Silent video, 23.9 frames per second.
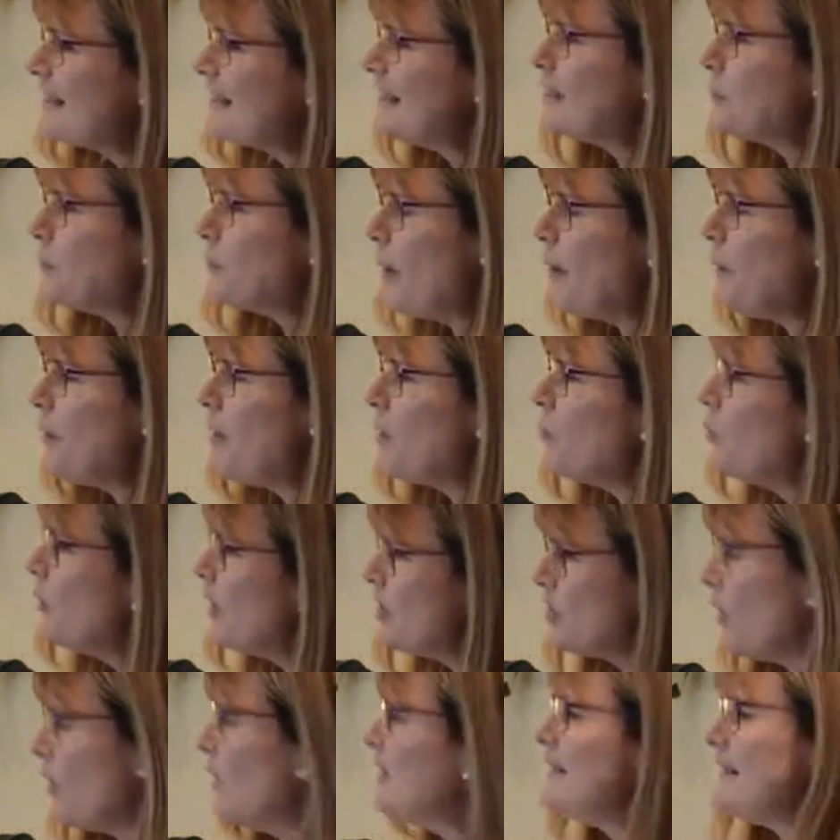as women, we
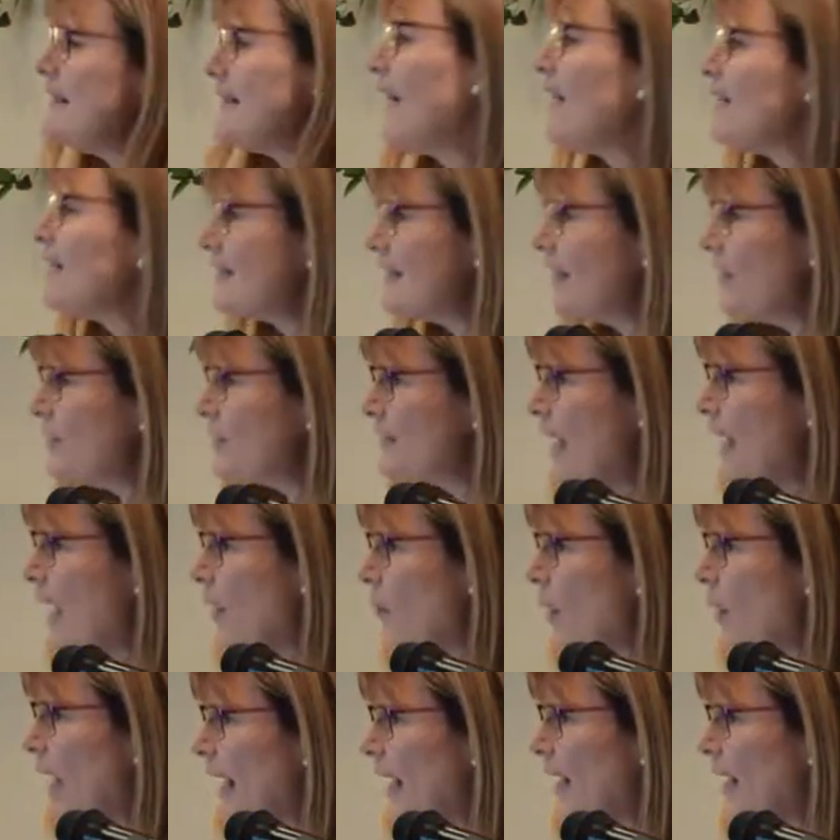don't see ourselves that
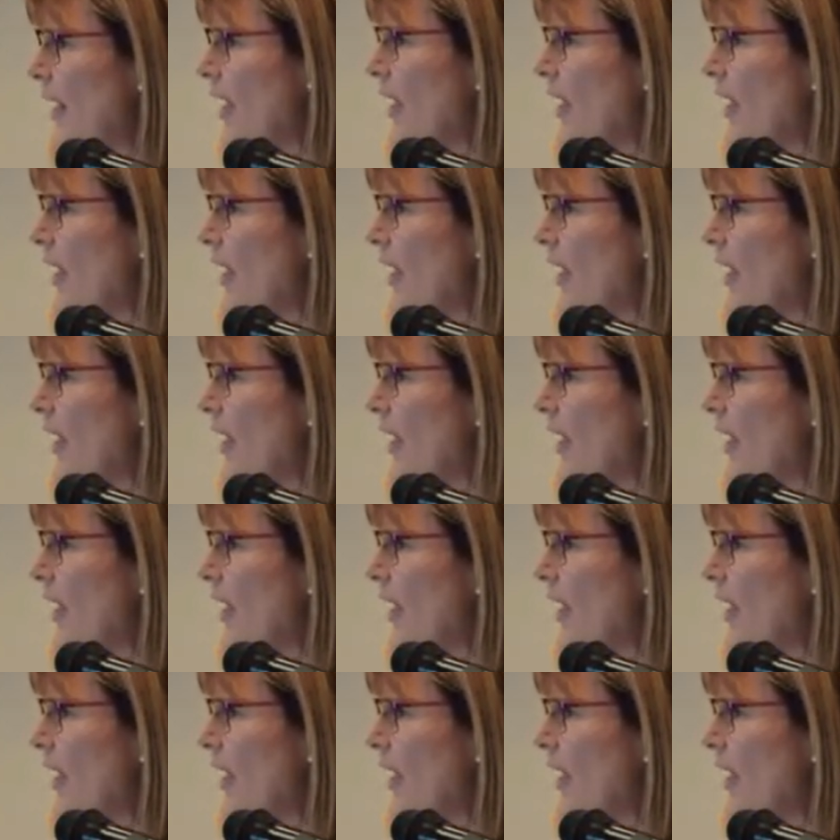way.